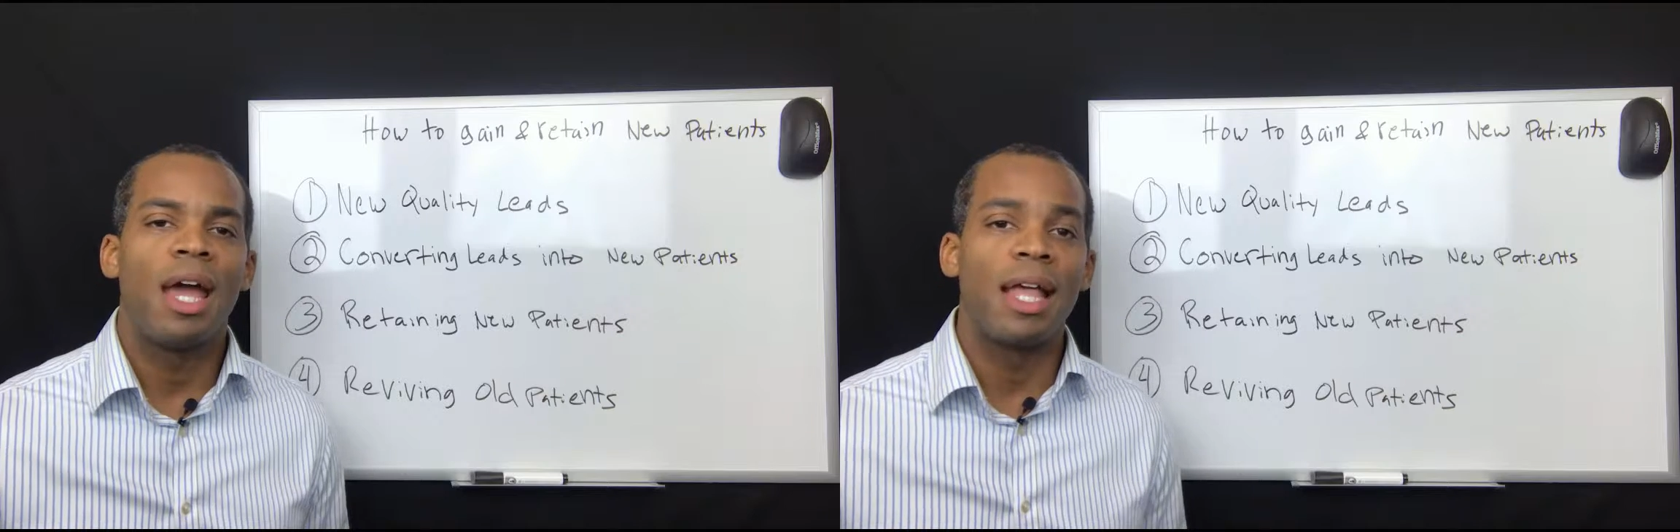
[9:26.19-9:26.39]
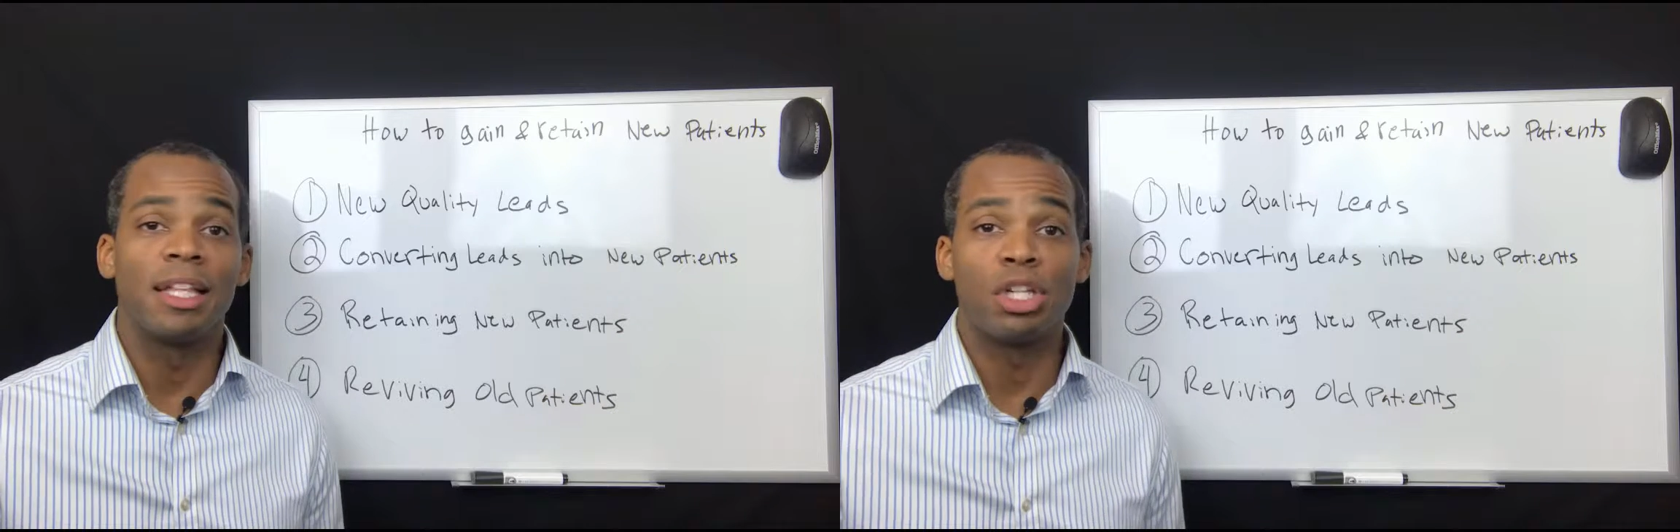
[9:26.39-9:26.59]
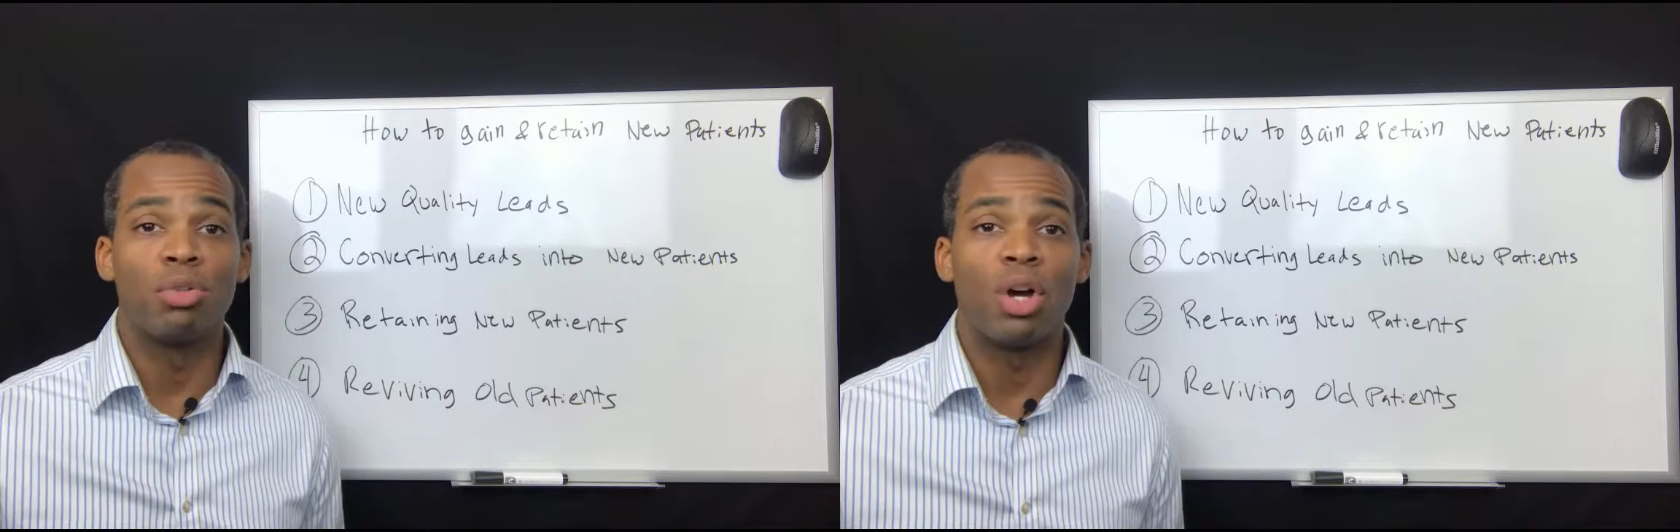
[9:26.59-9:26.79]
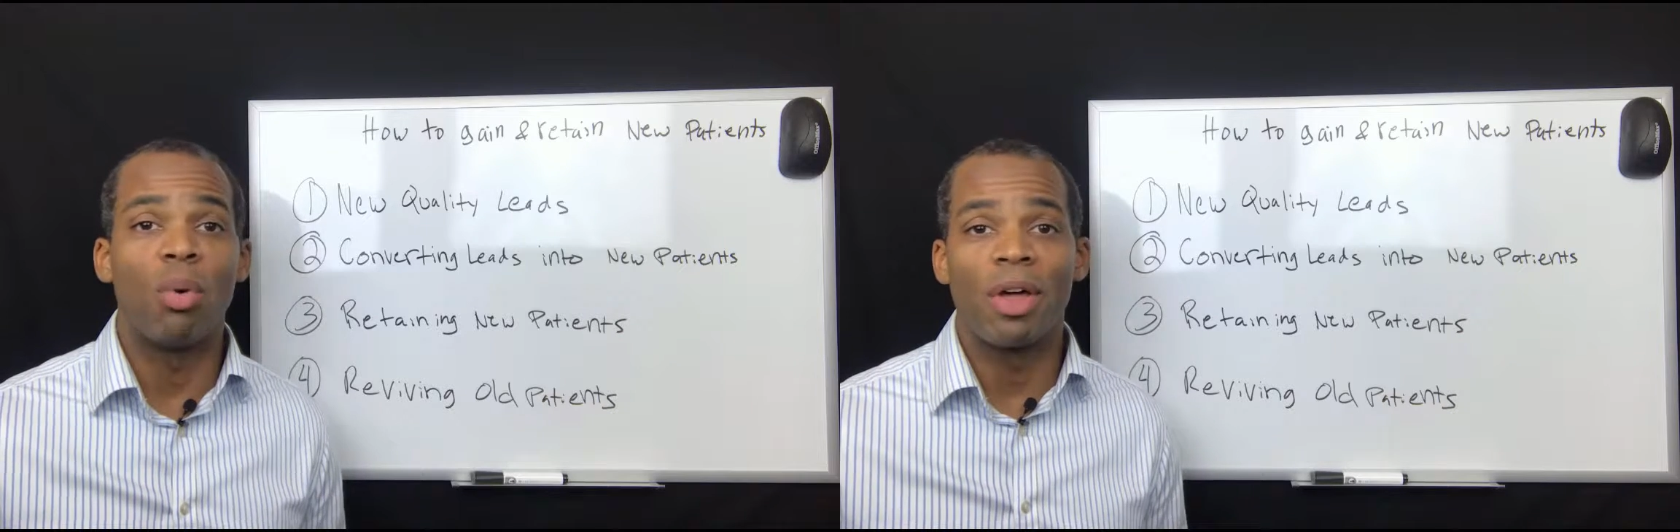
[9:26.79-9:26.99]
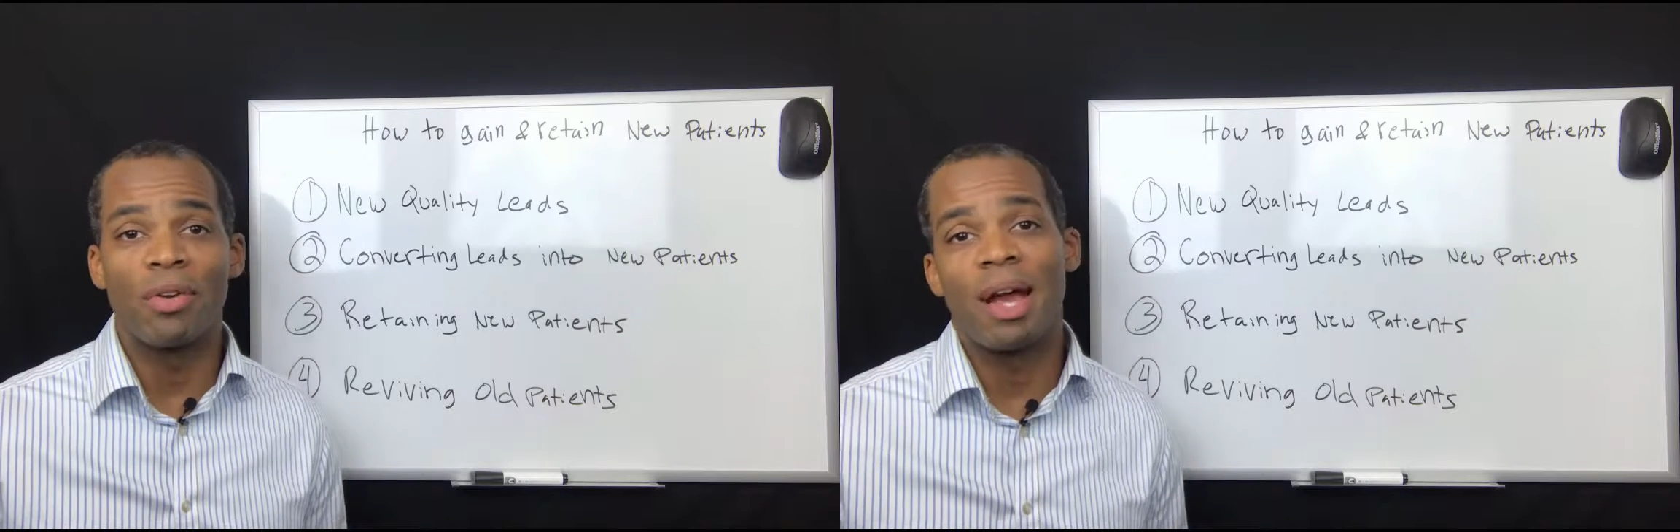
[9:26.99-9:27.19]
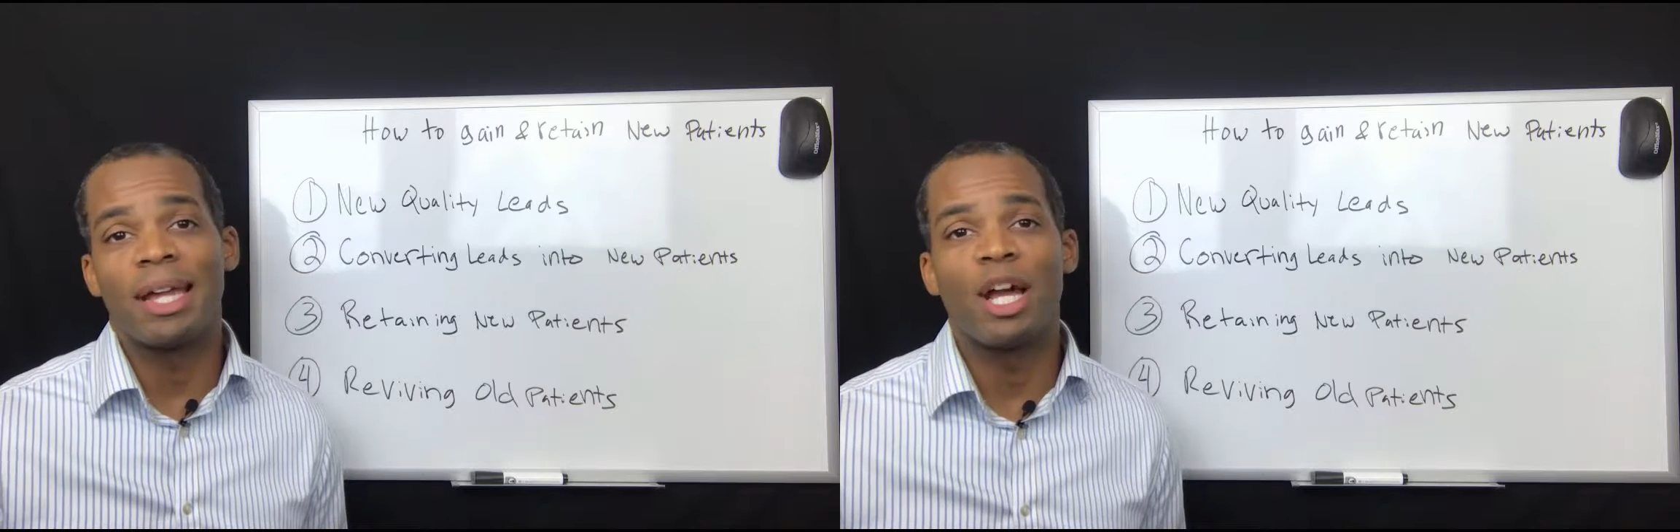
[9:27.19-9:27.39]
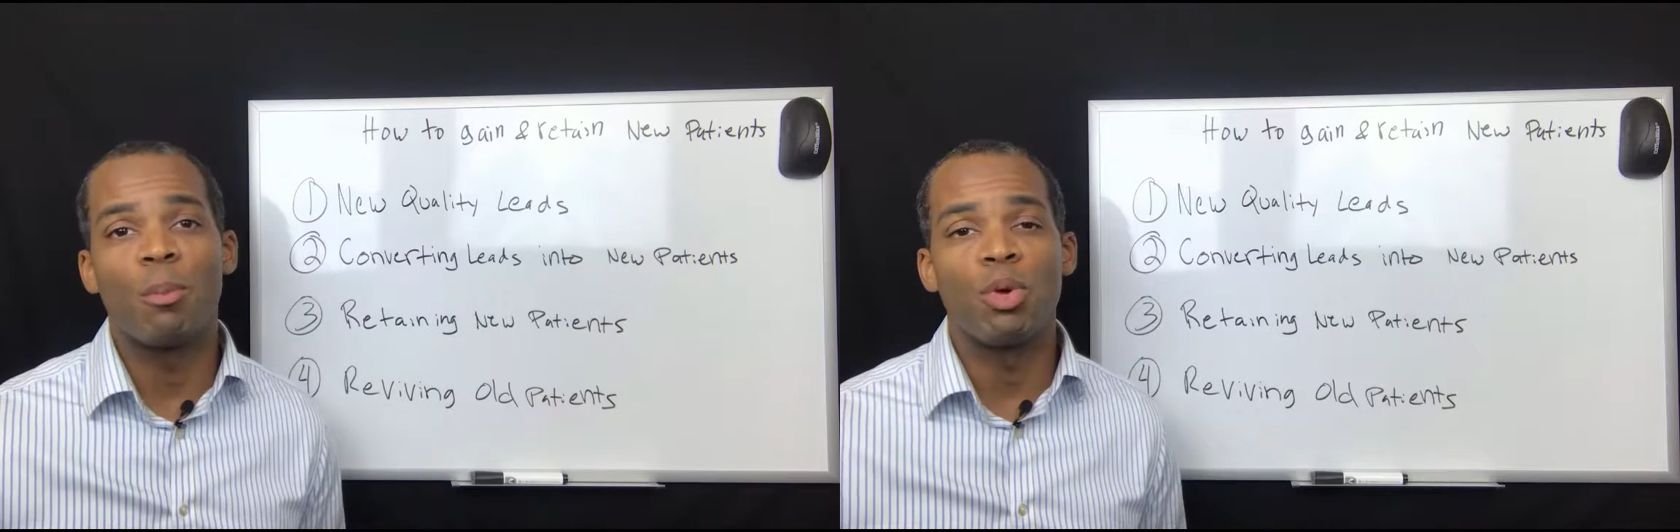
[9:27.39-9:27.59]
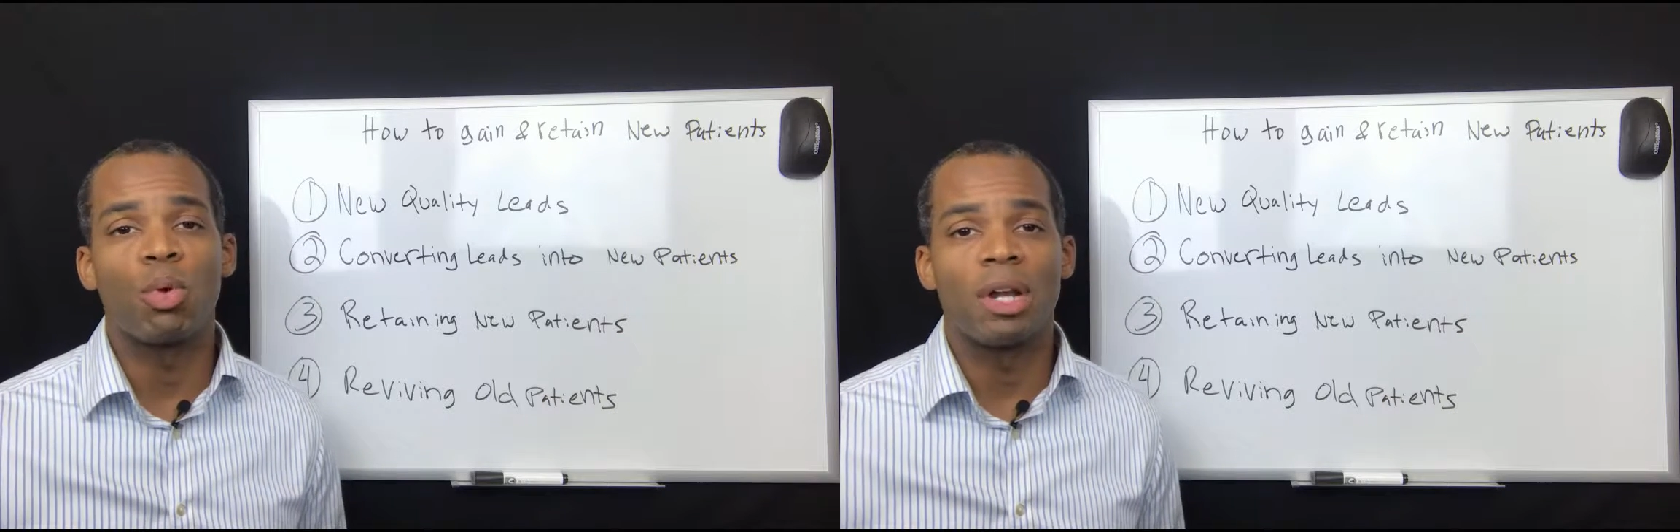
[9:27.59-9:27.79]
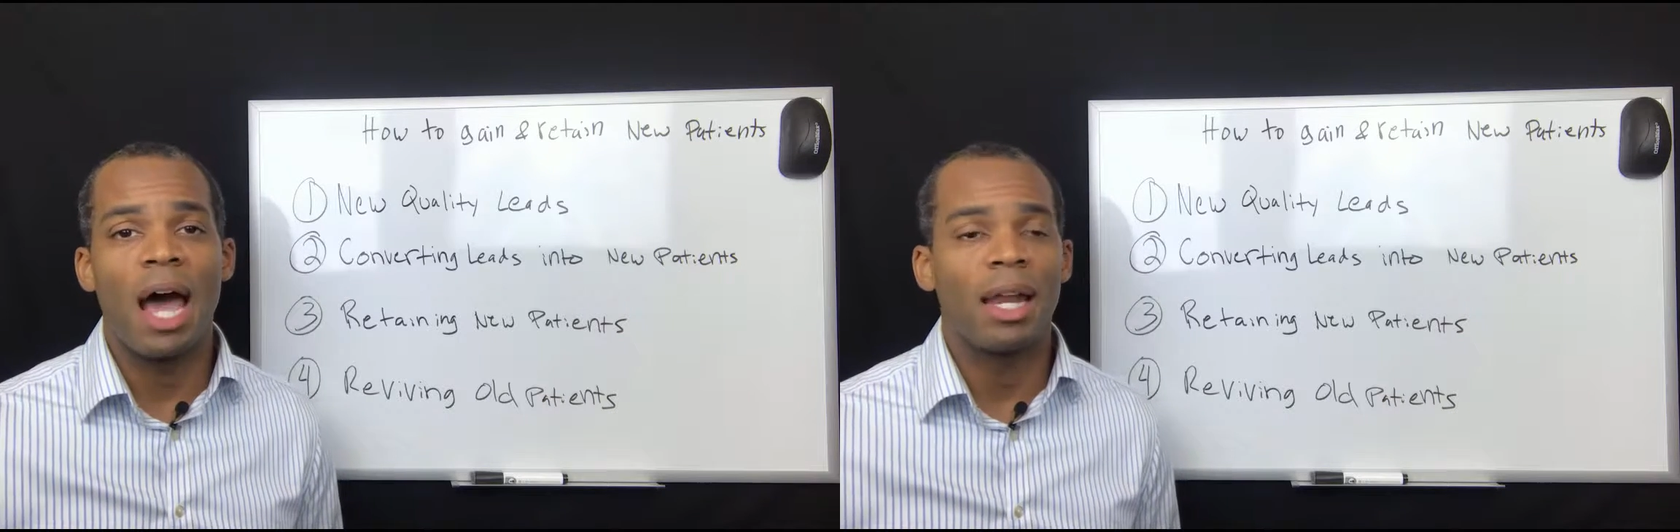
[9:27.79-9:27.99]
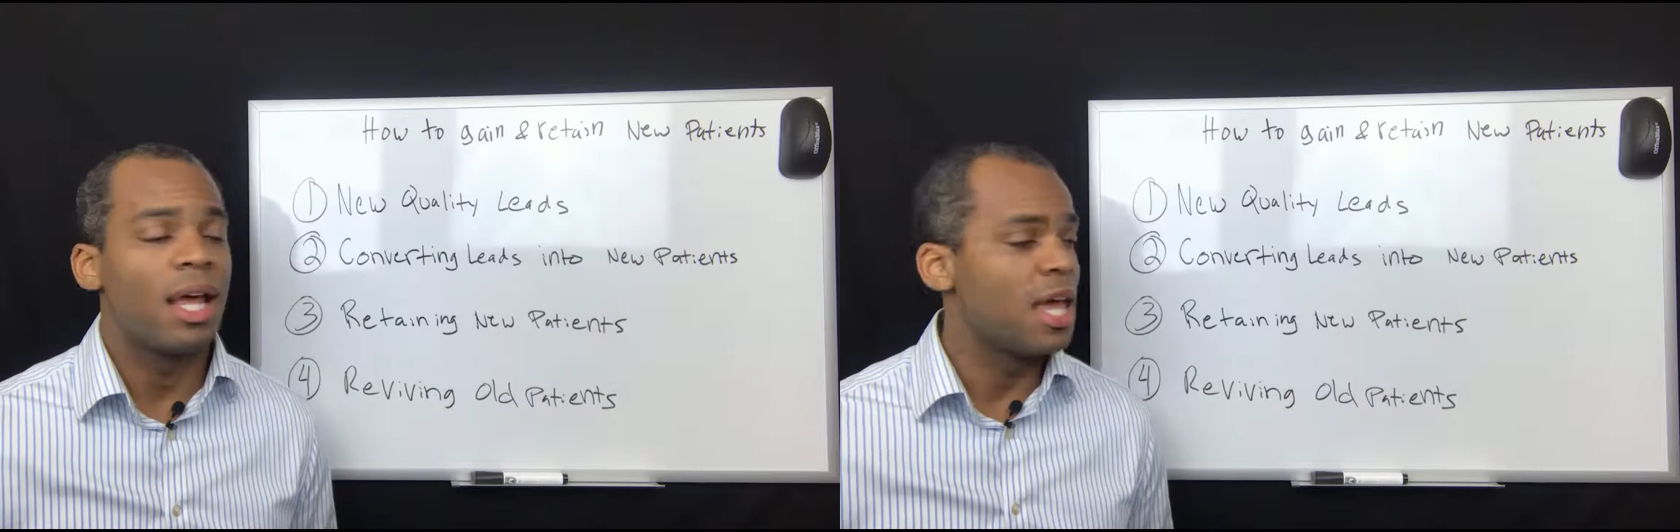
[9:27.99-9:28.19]
and let you know whether I can help you or
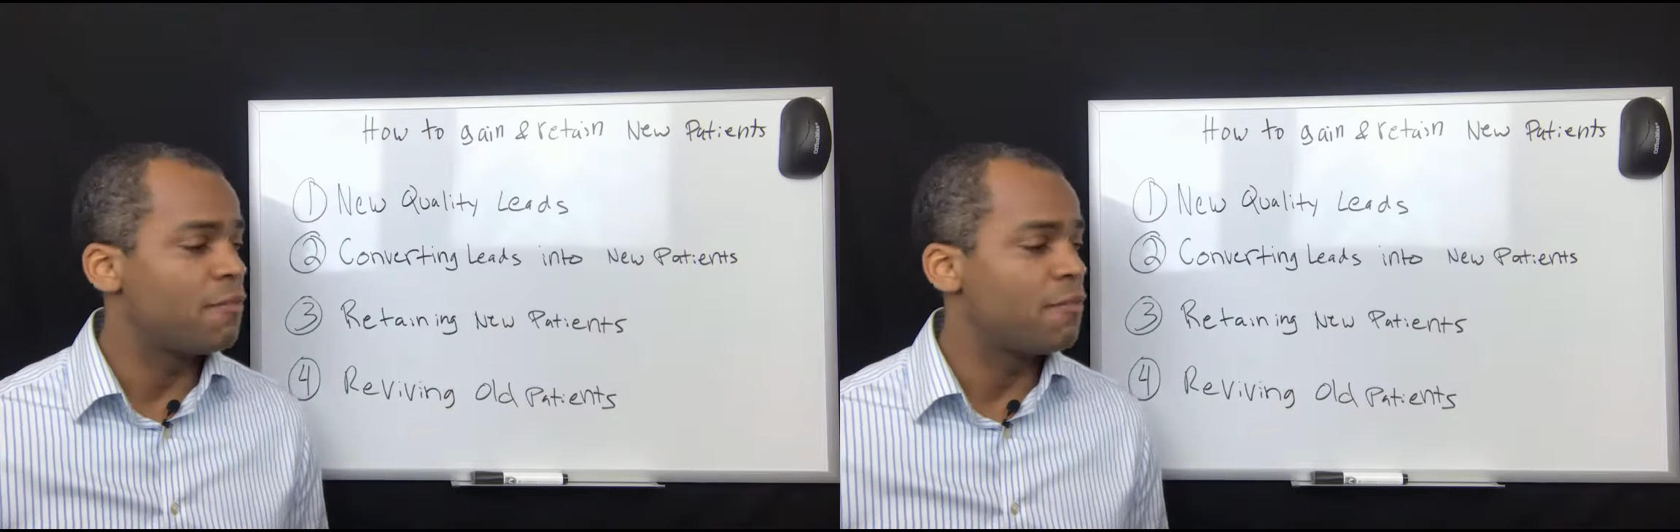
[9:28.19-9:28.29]
not.